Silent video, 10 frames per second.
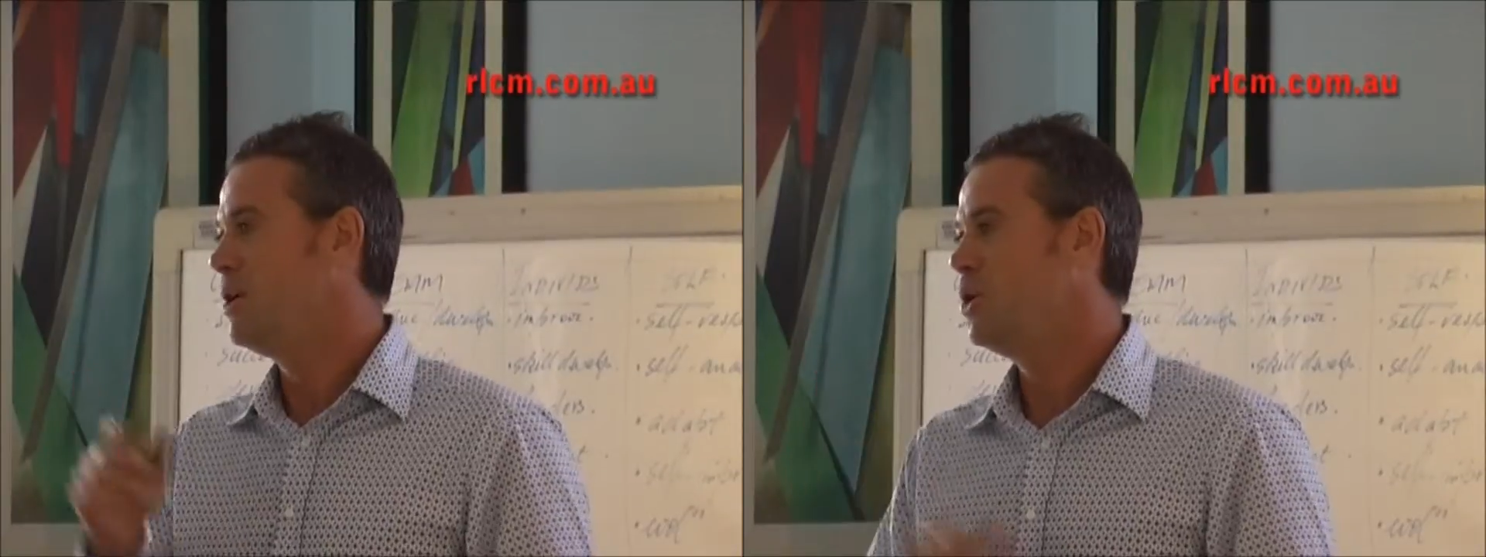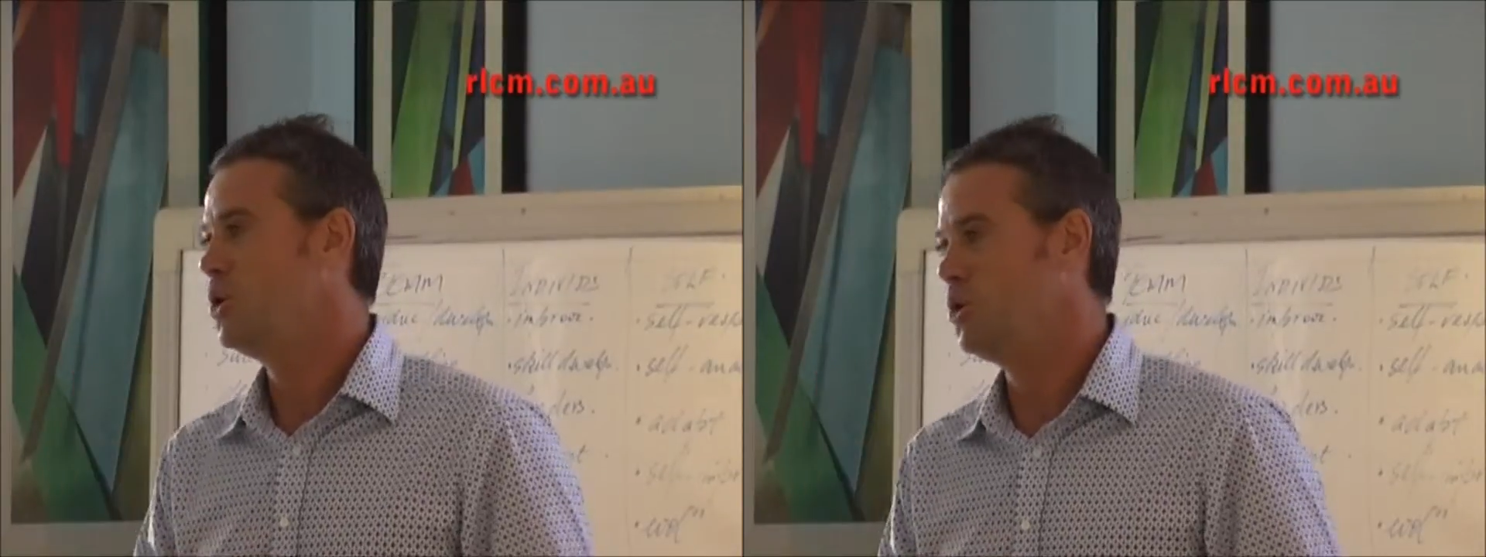
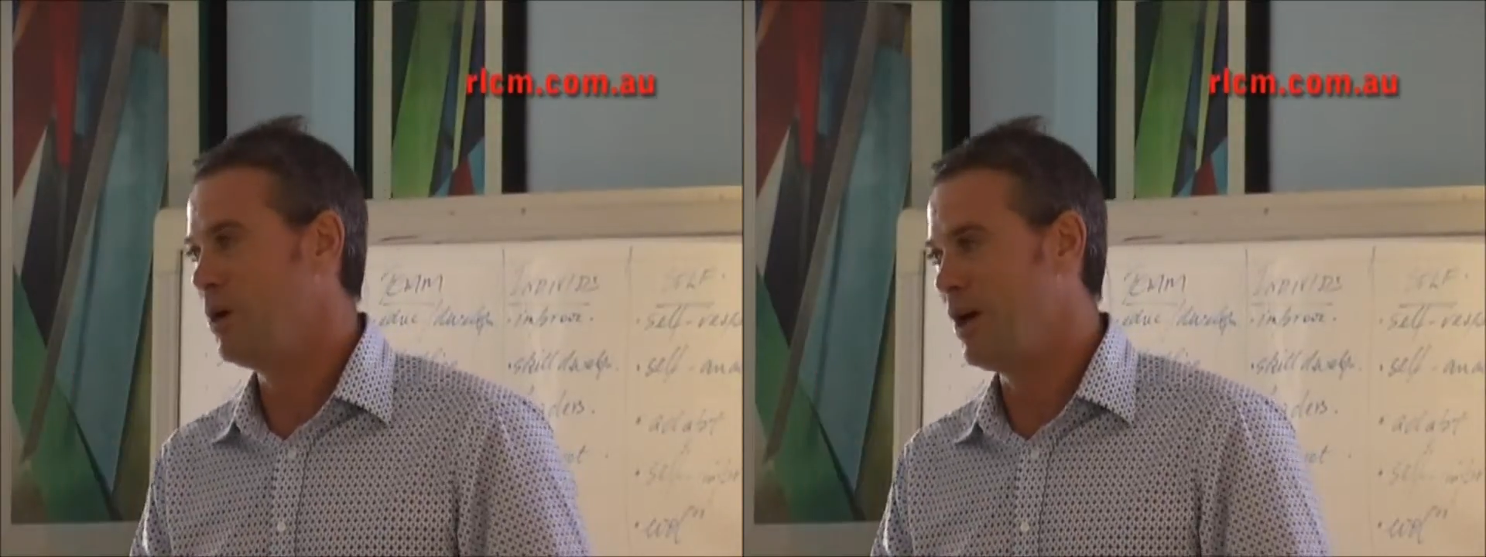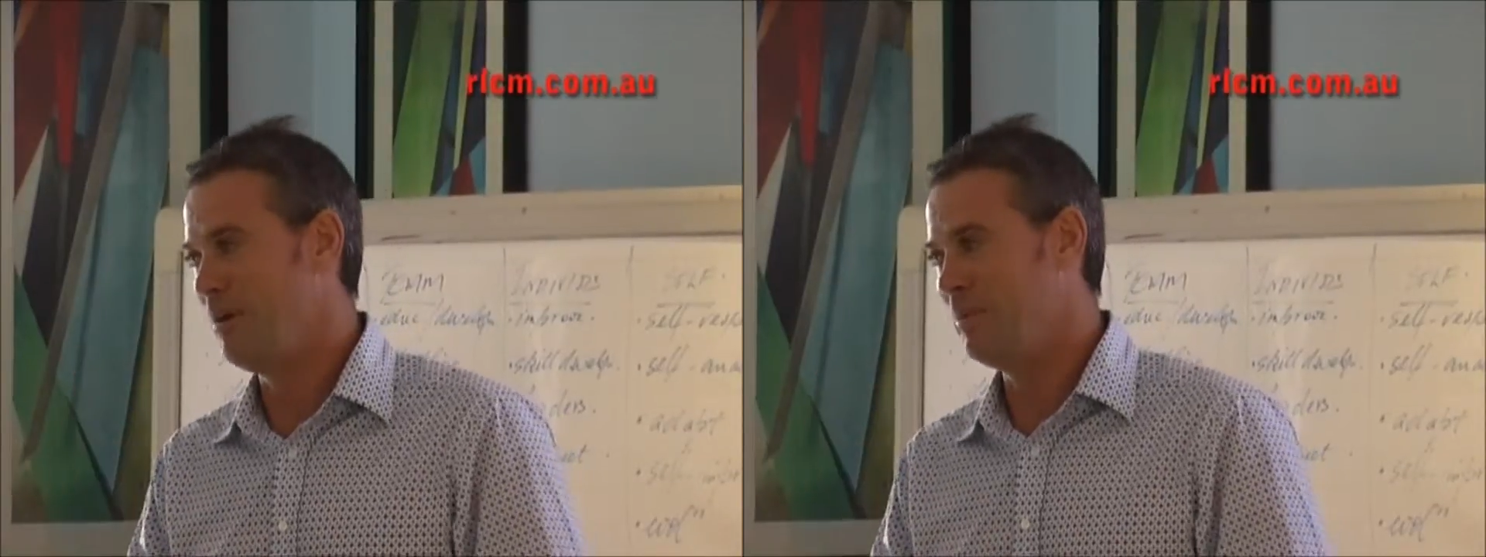who
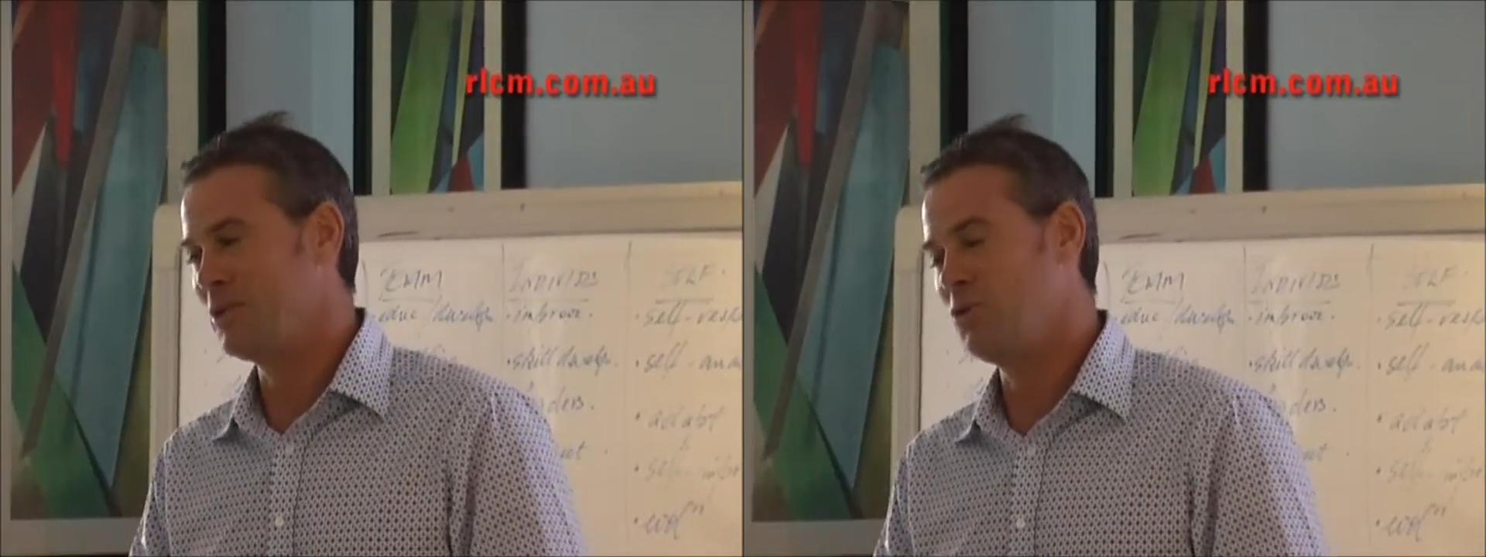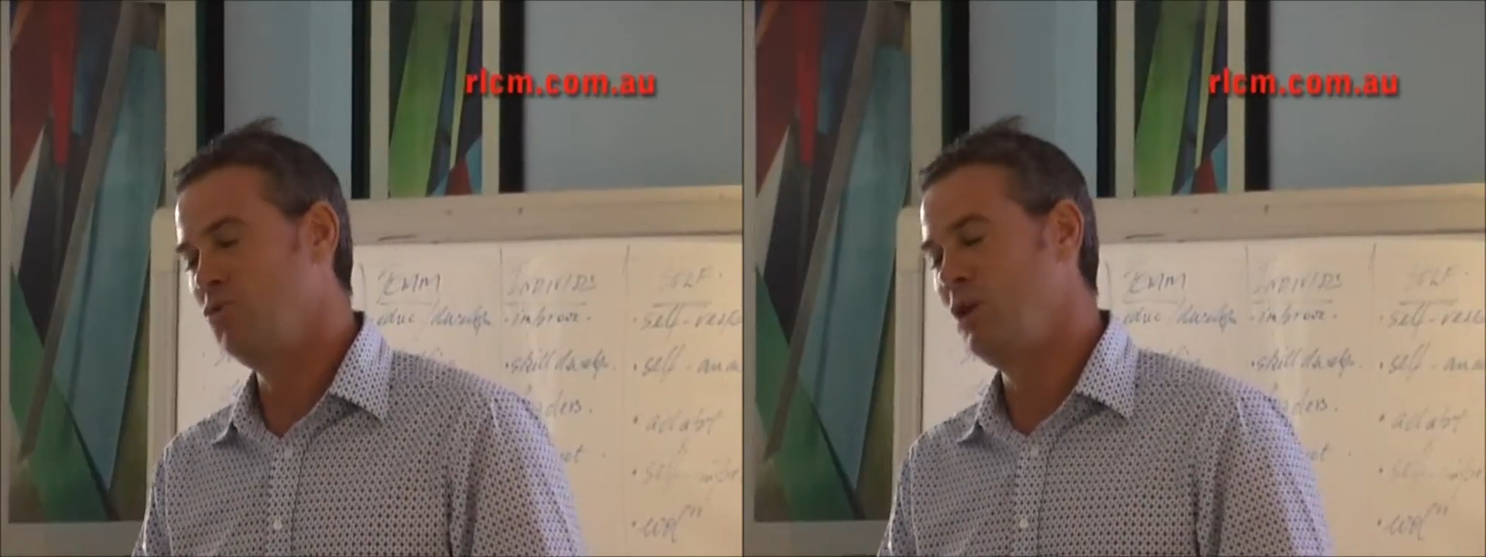does
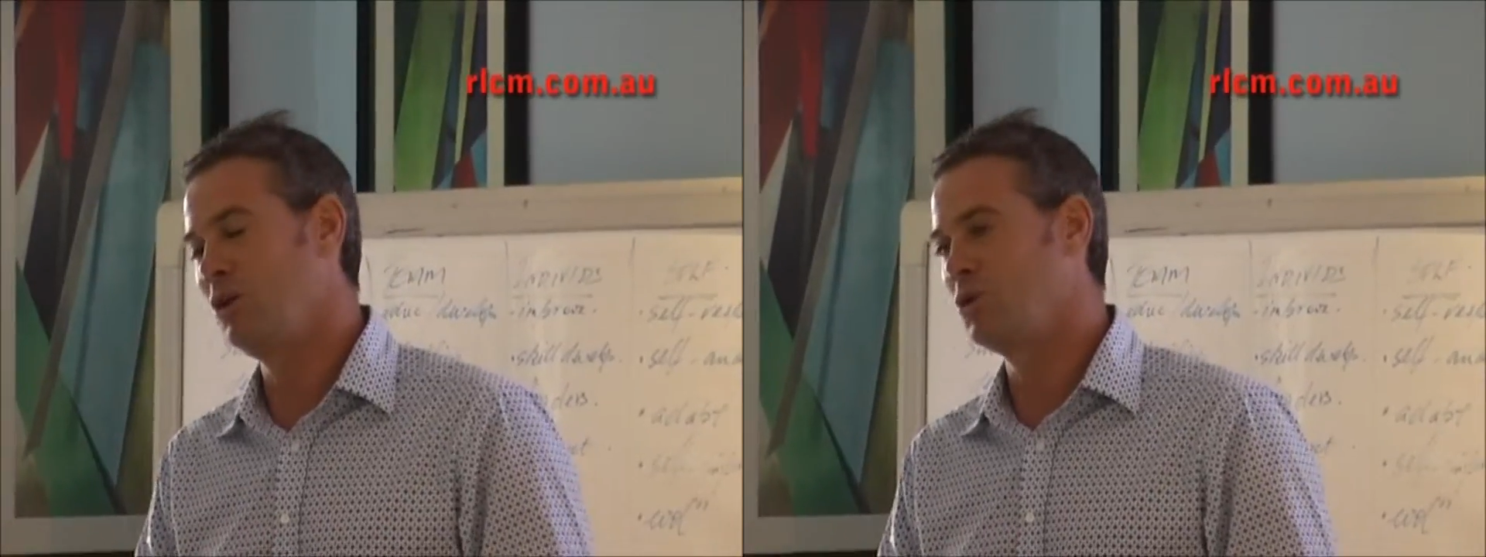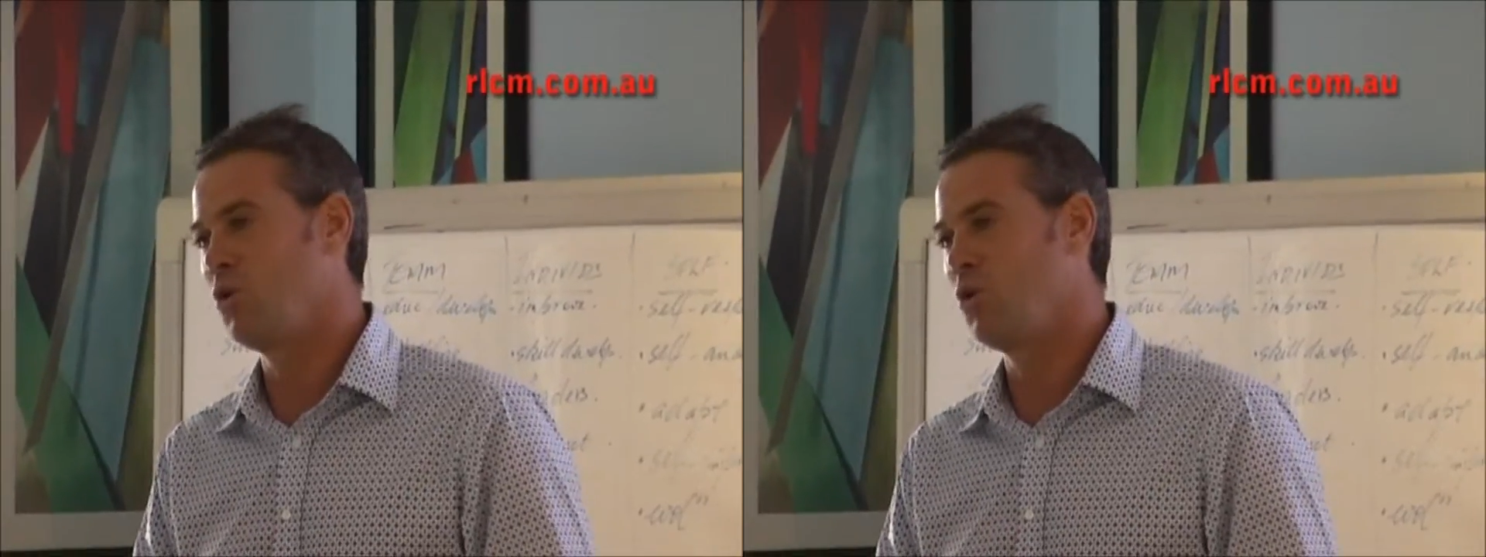a really good